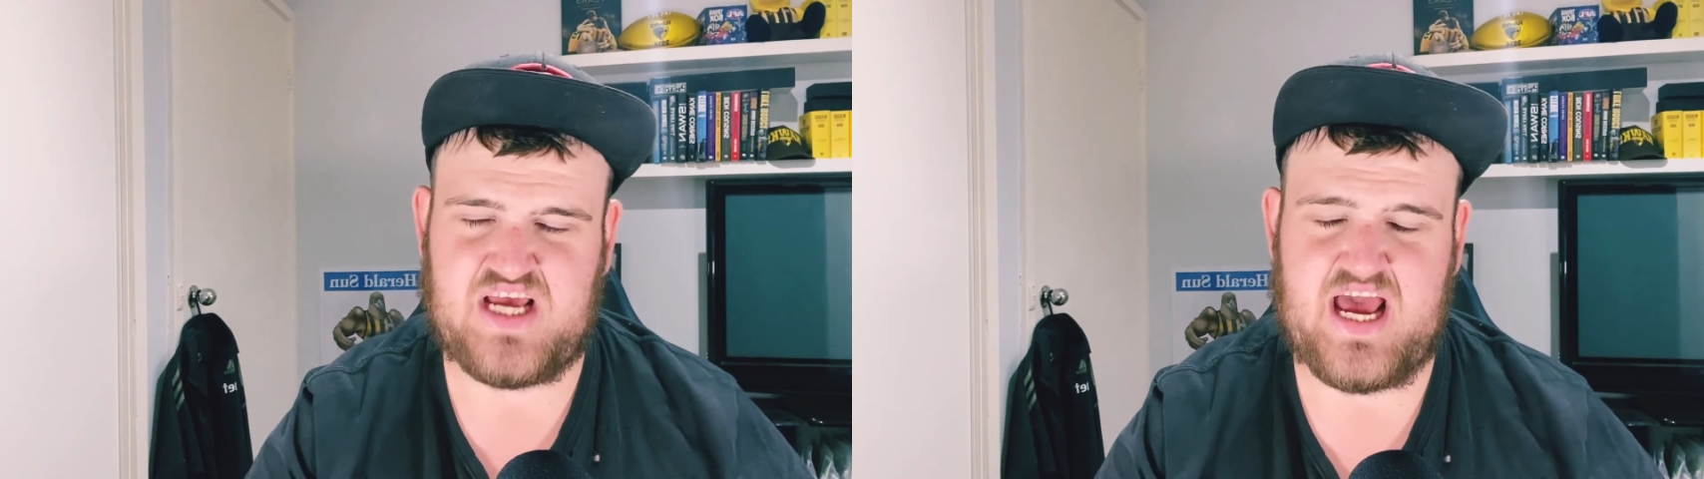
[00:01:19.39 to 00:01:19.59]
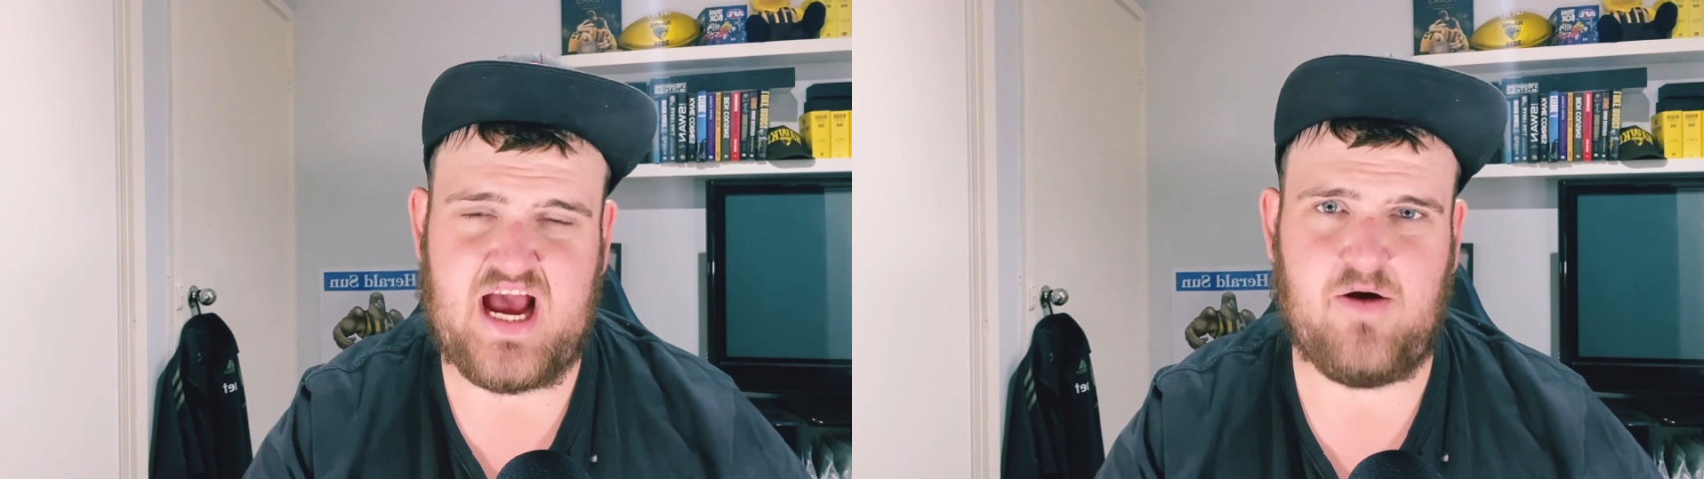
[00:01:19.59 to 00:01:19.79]

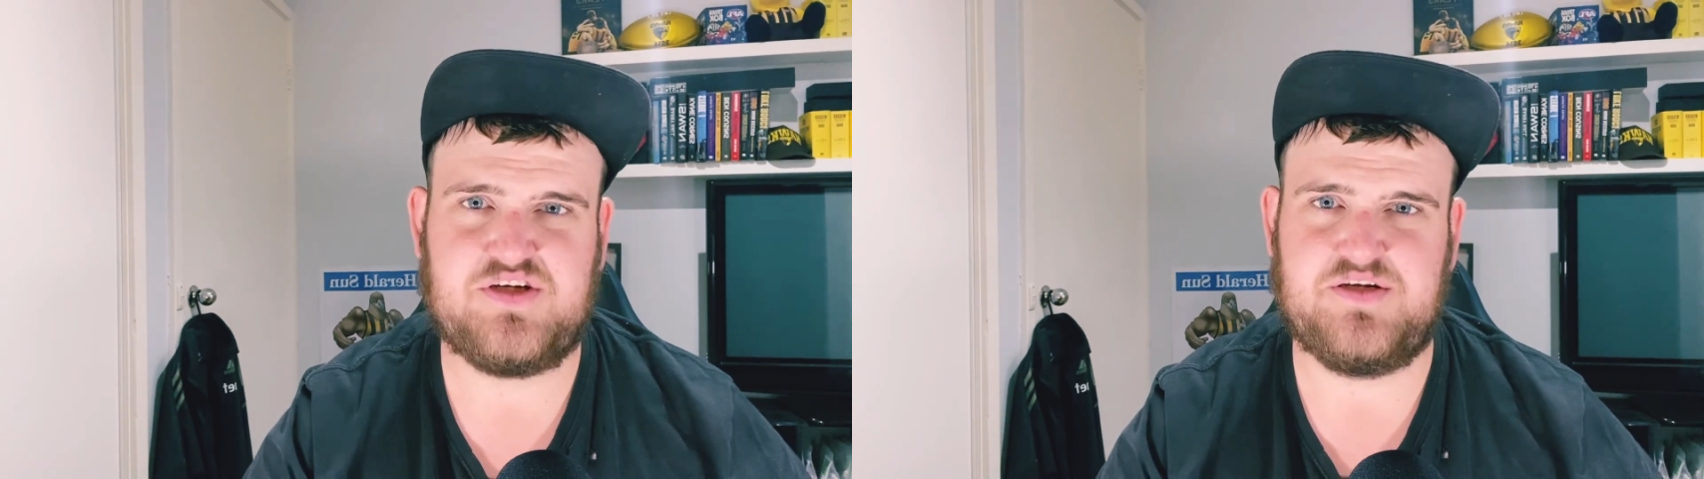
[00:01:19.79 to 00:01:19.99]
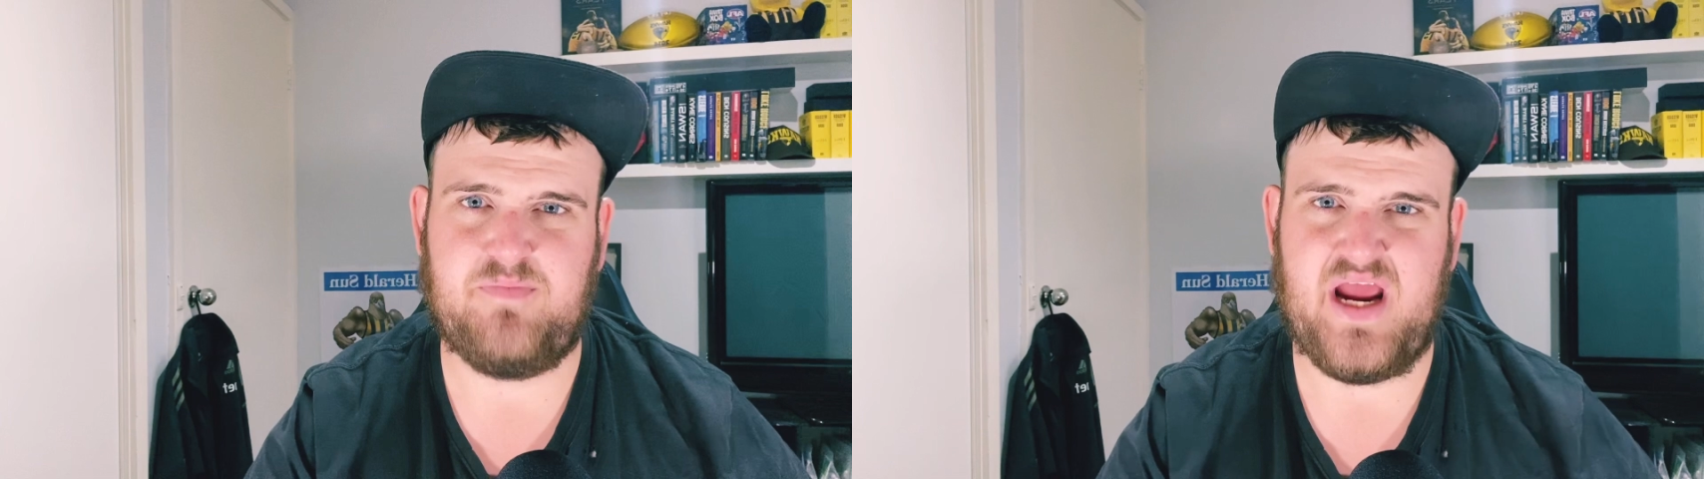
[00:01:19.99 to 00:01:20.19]
a
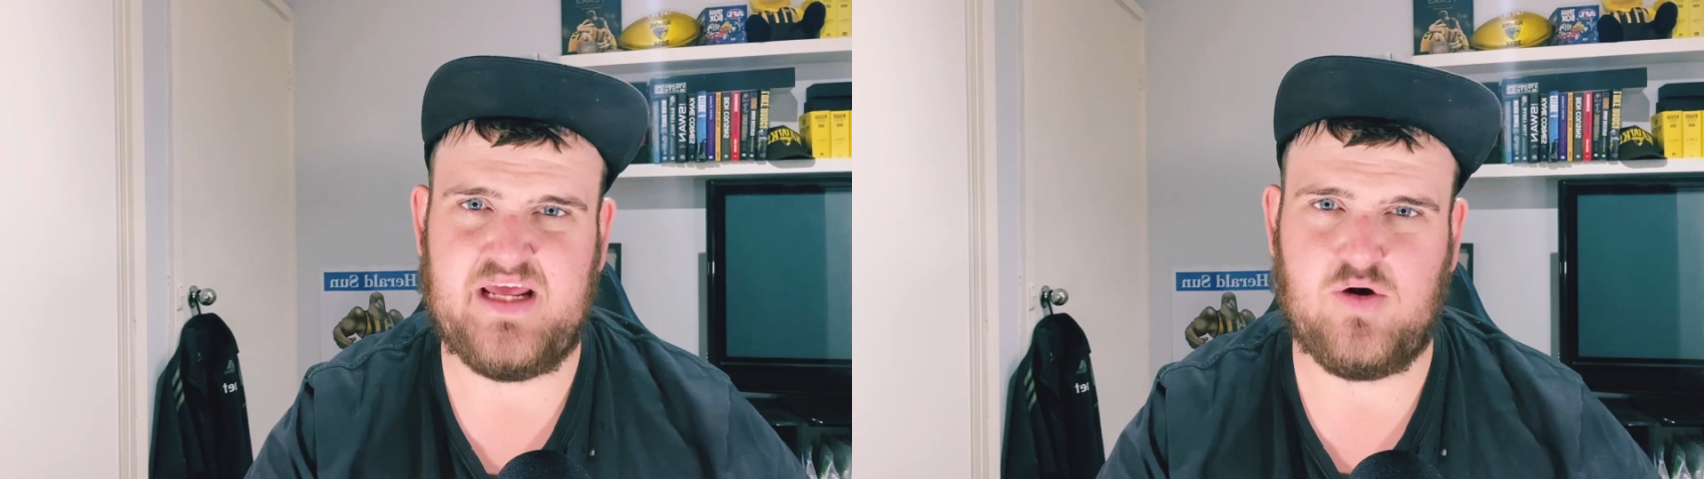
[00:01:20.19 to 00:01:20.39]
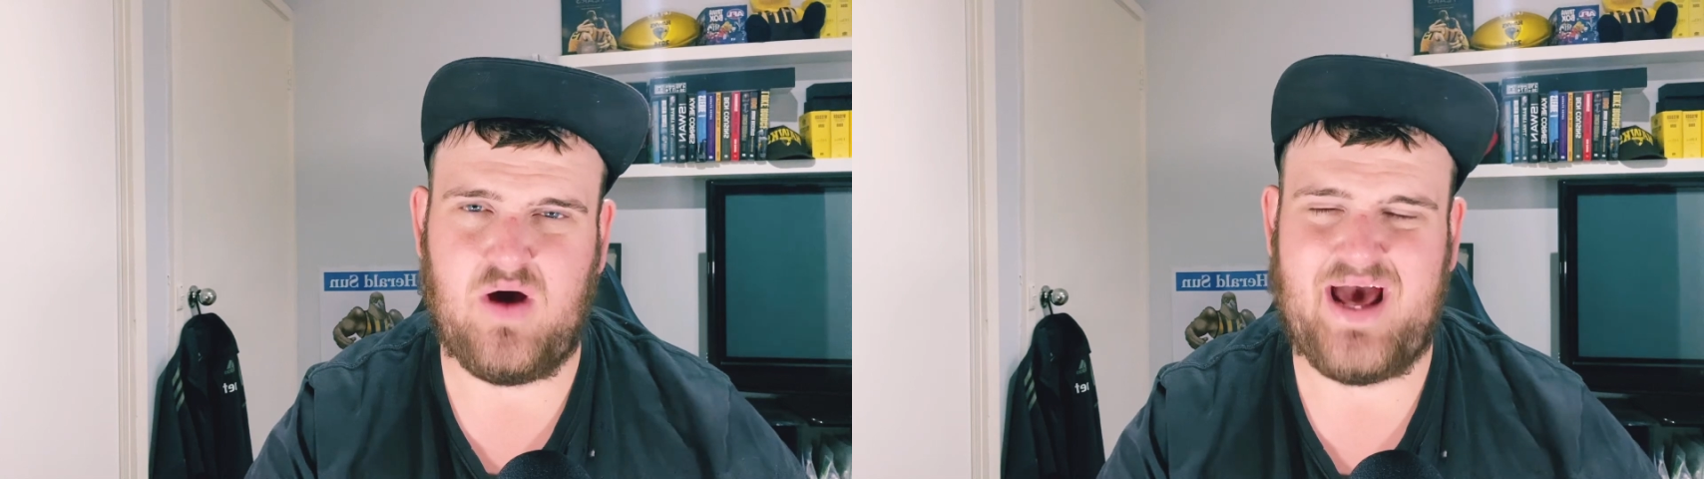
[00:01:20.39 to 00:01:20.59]
Harrison Petty
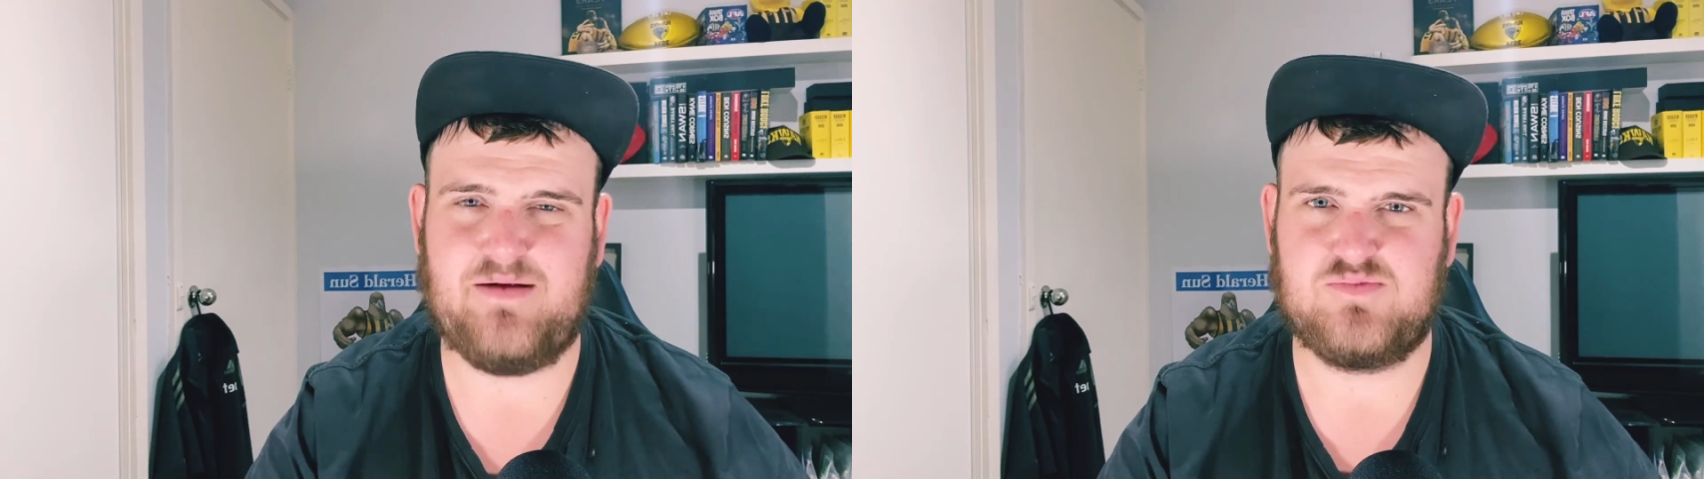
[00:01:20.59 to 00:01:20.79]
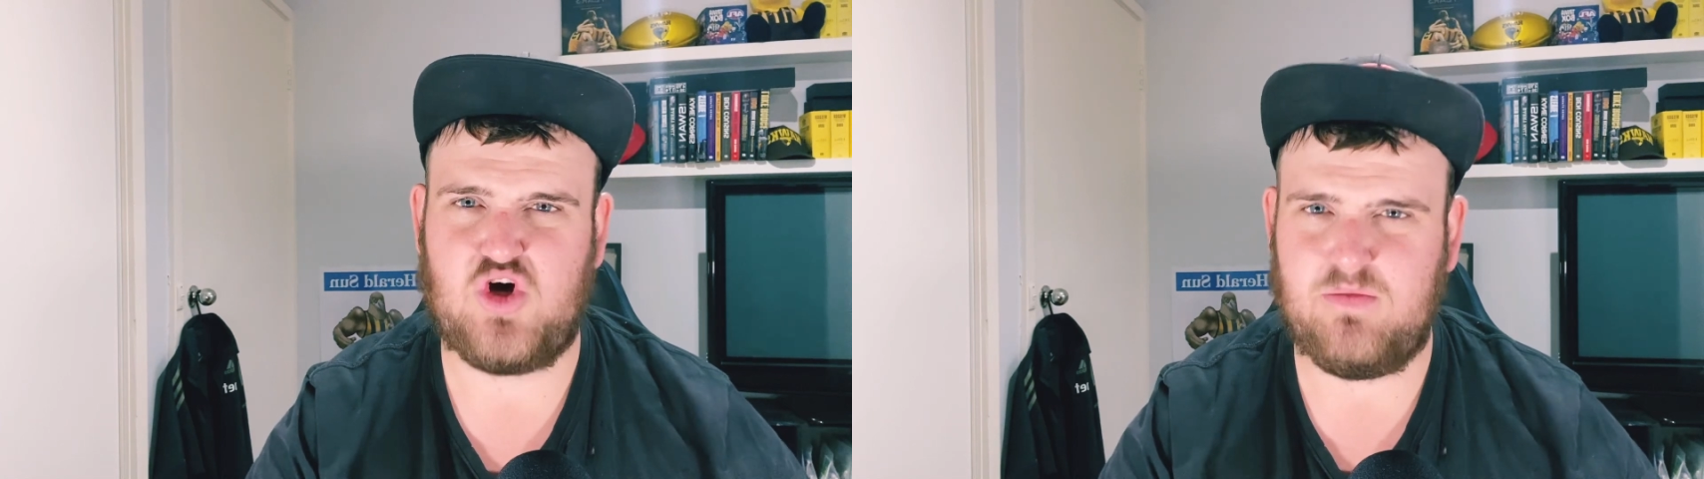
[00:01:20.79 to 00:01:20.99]
or Adam
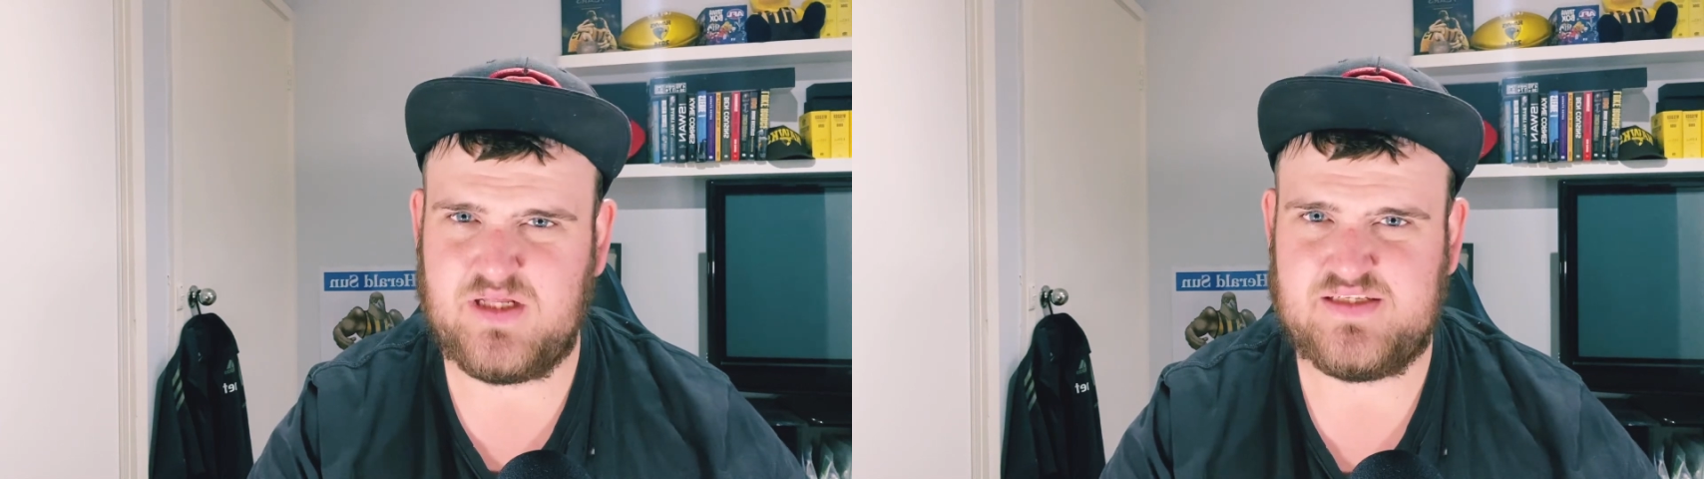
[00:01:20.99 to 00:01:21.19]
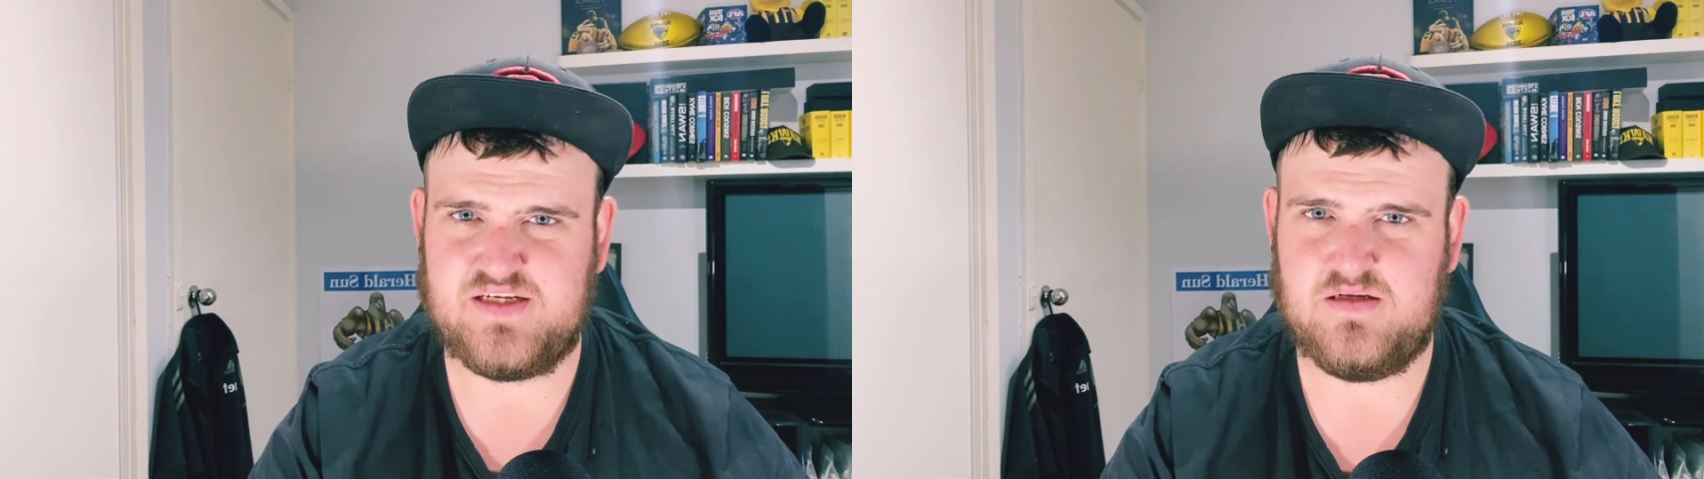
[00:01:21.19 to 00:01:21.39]

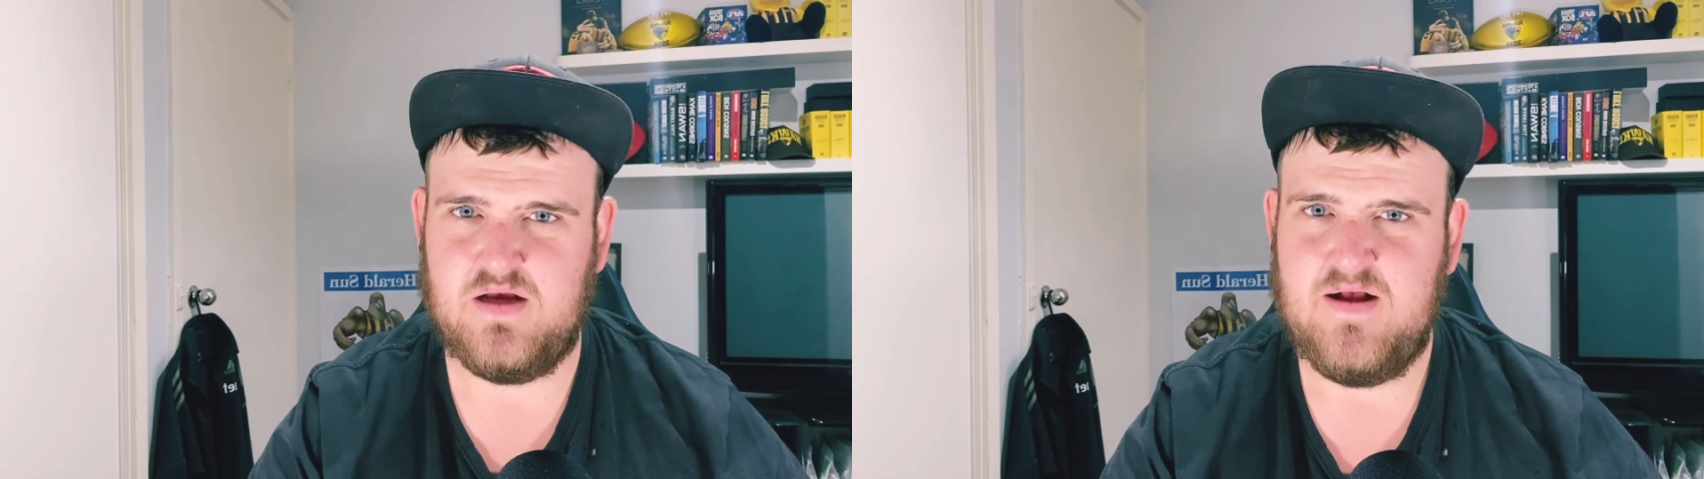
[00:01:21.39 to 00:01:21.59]
Tomlinson